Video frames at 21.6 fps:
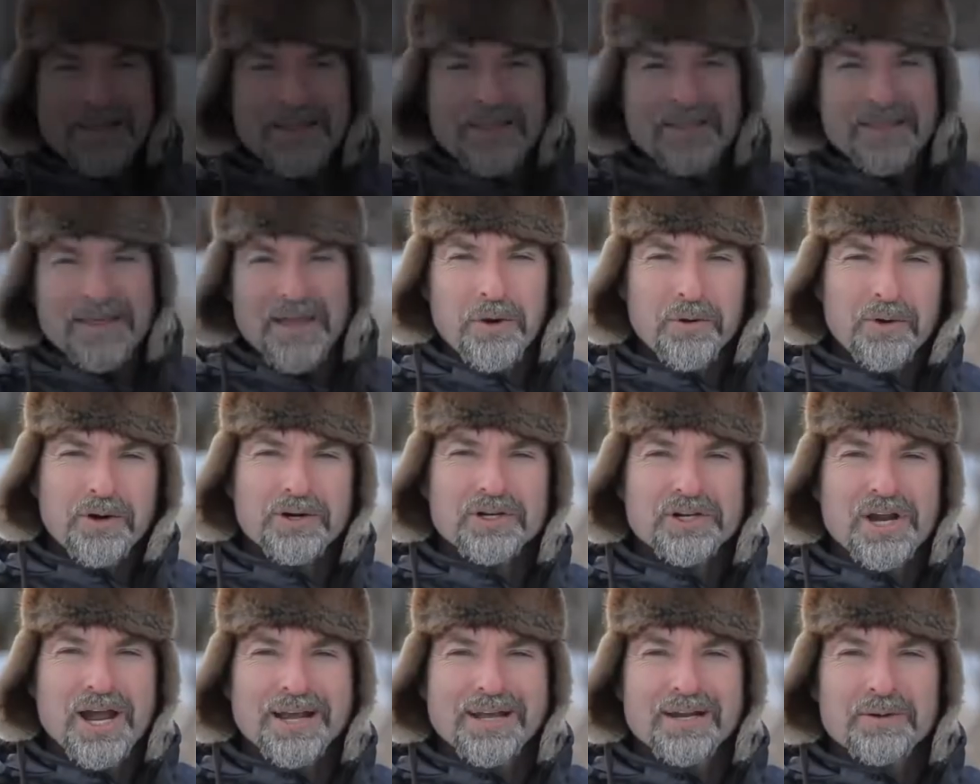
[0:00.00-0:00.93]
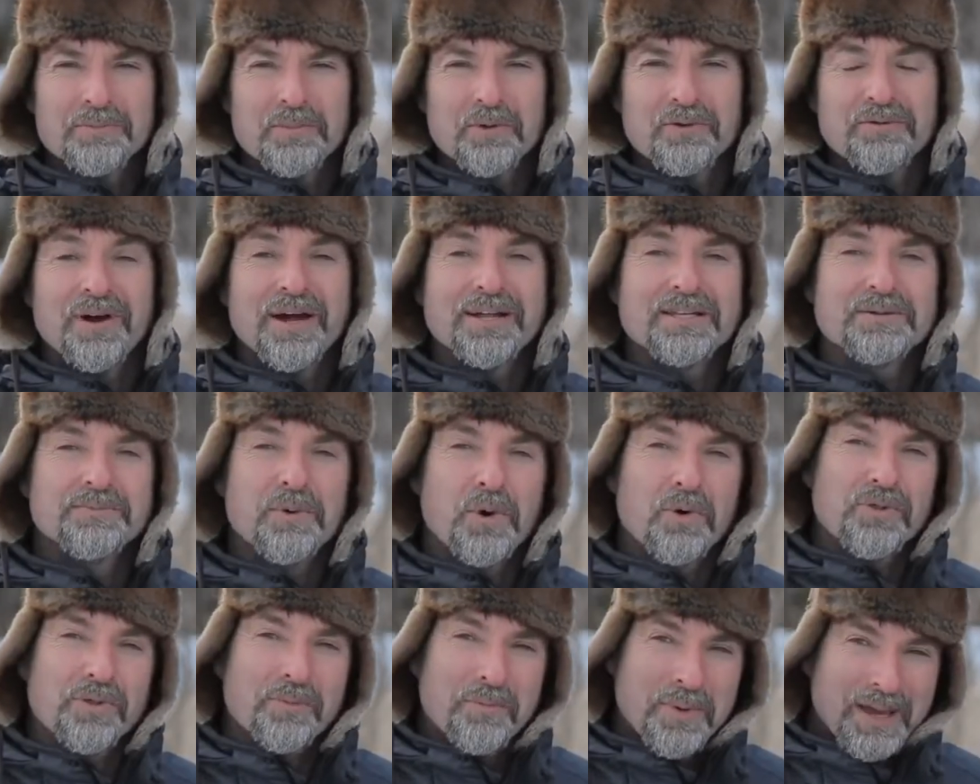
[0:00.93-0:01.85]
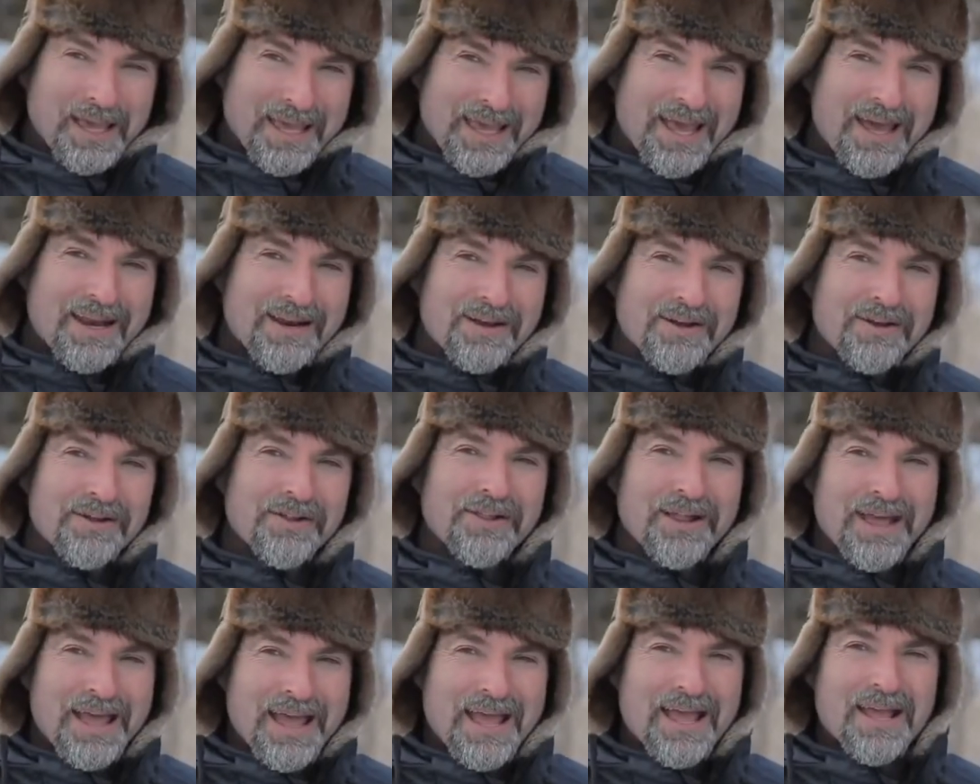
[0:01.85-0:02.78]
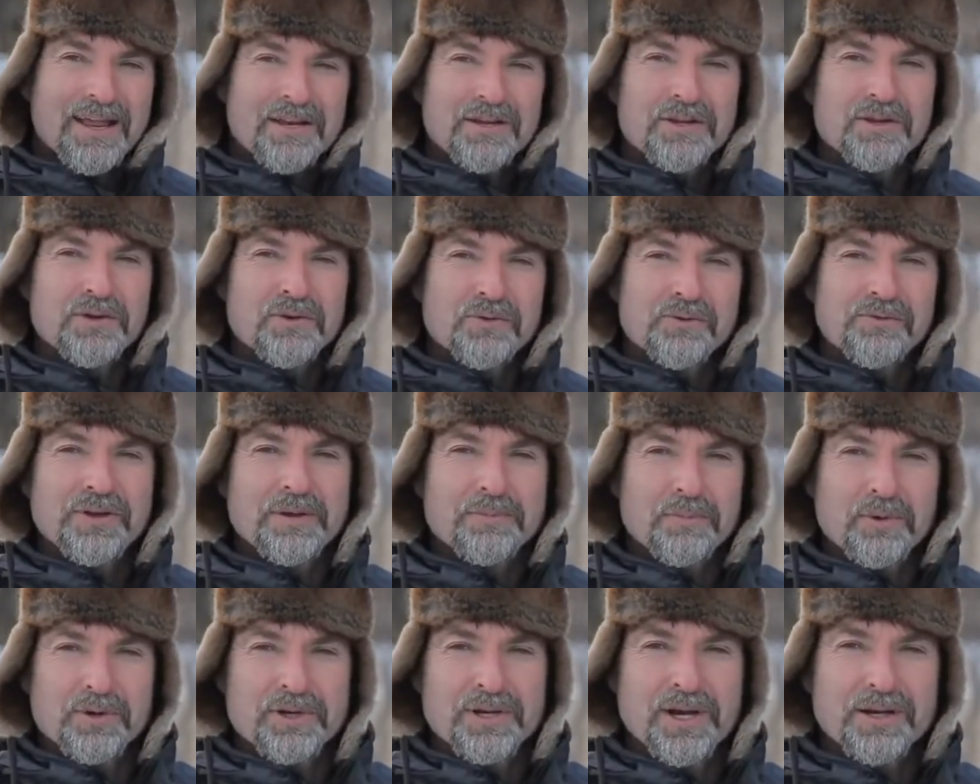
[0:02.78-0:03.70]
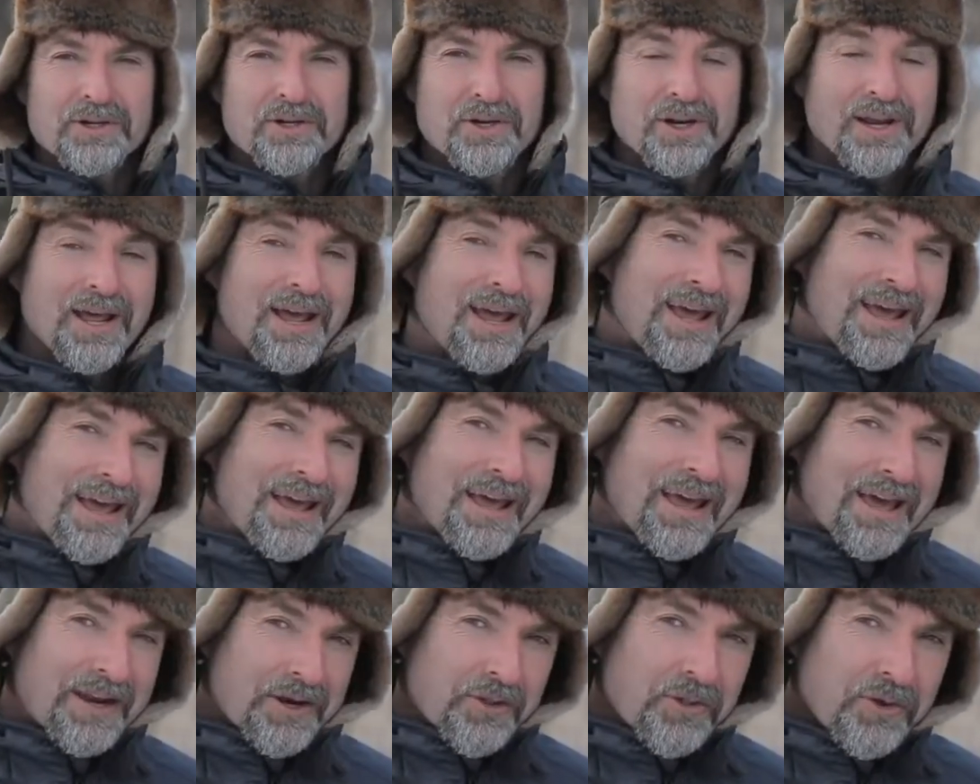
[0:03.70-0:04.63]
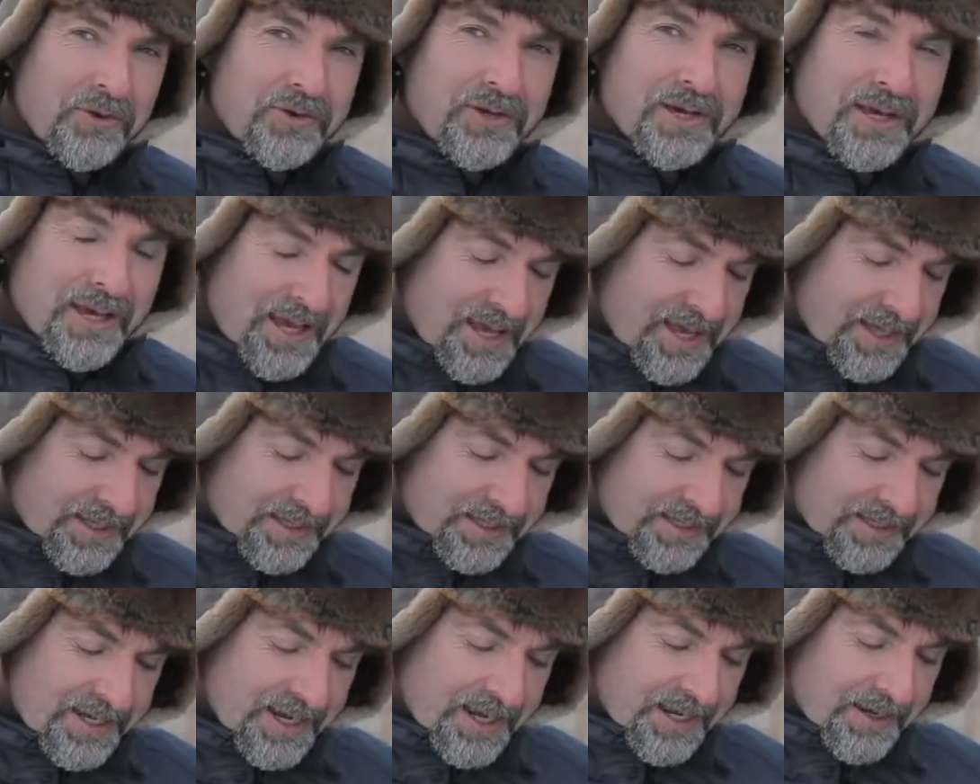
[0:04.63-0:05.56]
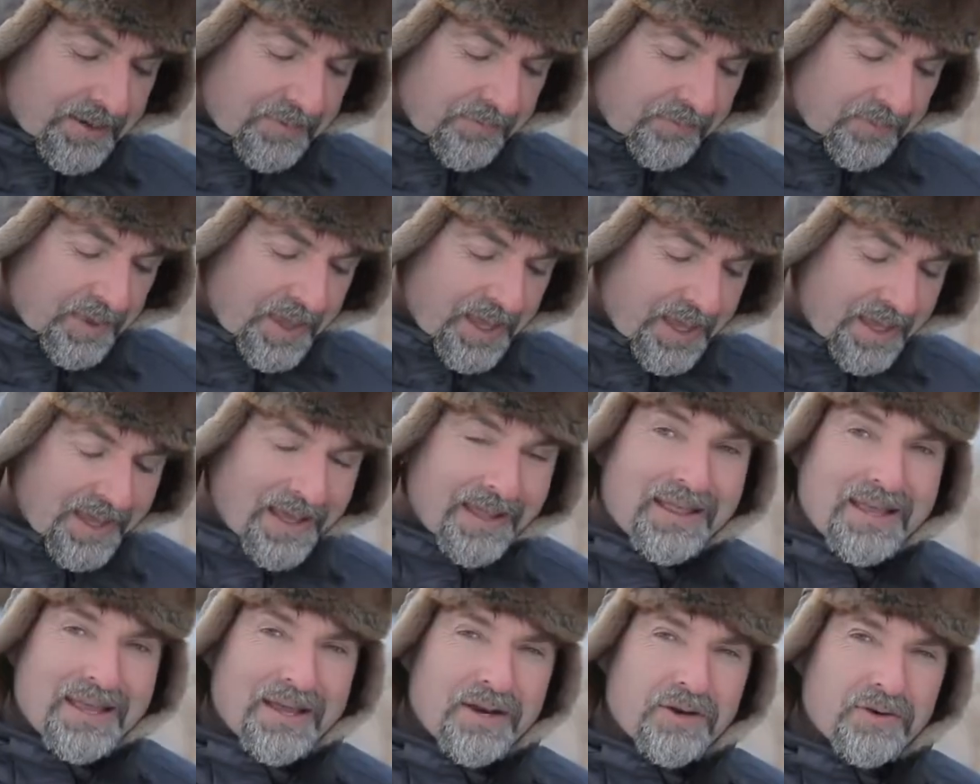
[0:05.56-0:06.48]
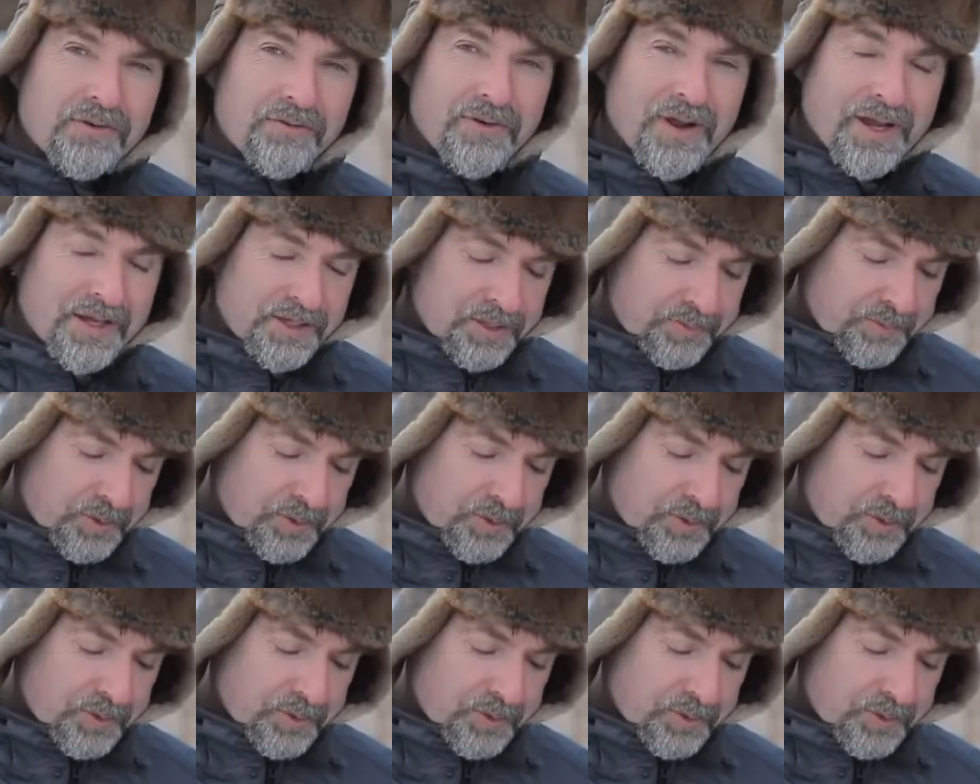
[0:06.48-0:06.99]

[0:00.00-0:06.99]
The outer jacket provides both mechanical and UV protection, and although you can't see it, in the interface